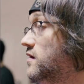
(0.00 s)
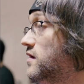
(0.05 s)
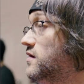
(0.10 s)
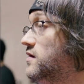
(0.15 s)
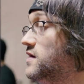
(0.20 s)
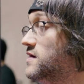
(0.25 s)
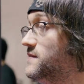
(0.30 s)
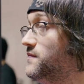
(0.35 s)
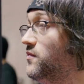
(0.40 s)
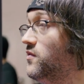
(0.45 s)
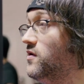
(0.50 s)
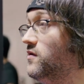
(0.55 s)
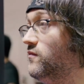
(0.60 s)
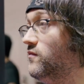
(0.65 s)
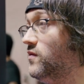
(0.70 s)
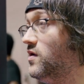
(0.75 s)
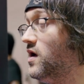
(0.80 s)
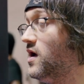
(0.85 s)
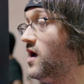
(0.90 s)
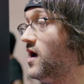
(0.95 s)
At this point,
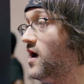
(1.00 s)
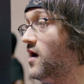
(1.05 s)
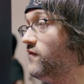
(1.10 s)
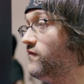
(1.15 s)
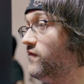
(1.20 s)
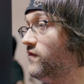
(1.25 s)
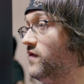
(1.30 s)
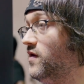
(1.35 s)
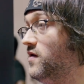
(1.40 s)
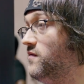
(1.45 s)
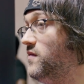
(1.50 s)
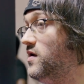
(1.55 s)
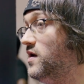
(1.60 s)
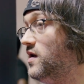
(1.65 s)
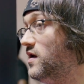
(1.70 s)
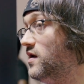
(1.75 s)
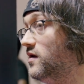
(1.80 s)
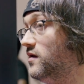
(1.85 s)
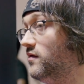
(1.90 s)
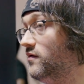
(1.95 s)
we have a
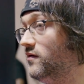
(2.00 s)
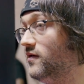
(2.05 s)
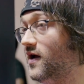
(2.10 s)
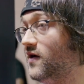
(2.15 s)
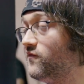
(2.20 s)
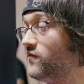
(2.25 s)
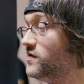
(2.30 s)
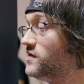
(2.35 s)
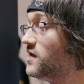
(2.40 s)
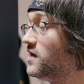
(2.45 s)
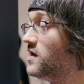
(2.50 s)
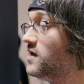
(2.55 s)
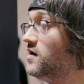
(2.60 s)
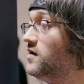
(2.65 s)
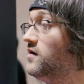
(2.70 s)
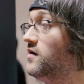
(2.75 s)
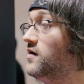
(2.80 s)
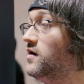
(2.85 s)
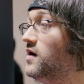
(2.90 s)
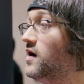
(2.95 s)
meeting every
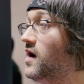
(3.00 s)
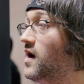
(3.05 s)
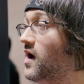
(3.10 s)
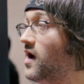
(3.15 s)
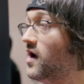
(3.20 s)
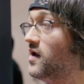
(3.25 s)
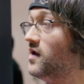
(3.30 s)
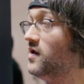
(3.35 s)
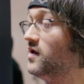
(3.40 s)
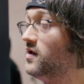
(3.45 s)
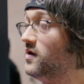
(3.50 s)
day uh,